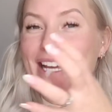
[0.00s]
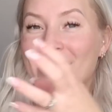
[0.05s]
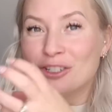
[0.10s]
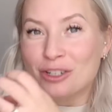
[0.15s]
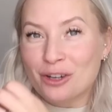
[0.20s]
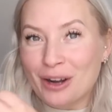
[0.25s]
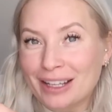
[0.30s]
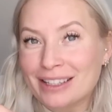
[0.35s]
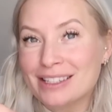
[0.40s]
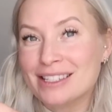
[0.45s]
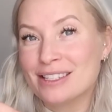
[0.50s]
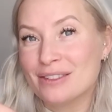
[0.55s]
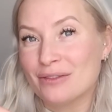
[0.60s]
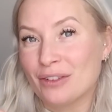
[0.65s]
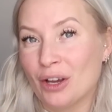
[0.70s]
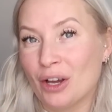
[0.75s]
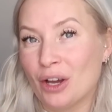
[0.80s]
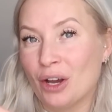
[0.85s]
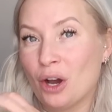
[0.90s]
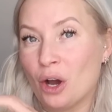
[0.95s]

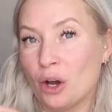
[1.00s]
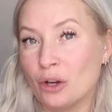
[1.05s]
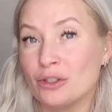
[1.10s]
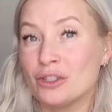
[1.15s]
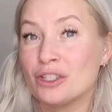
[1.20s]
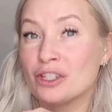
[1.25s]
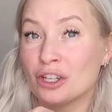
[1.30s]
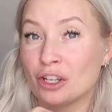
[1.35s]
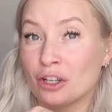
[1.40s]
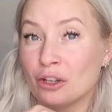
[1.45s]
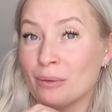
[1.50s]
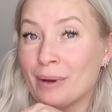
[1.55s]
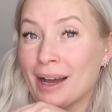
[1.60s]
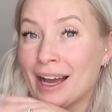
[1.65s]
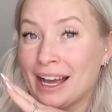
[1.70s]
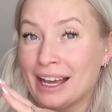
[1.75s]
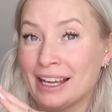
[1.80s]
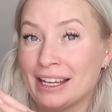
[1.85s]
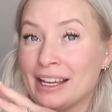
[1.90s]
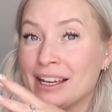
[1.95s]
transfer onto
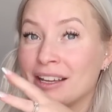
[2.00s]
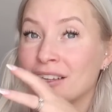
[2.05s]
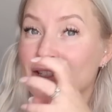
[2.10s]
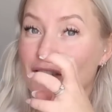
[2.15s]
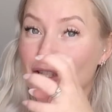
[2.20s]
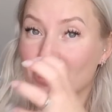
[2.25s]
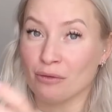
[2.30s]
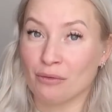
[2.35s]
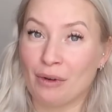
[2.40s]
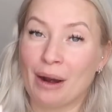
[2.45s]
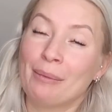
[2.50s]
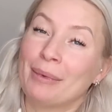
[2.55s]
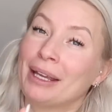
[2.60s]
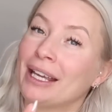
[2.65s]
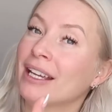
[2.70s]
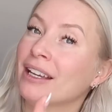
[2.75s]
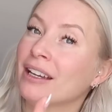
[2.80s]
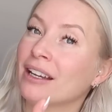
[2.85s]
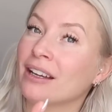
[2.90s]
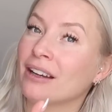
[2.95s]
a
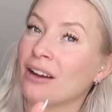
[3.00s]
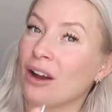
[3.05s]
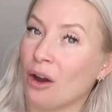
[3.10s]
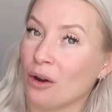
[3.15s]
ceramic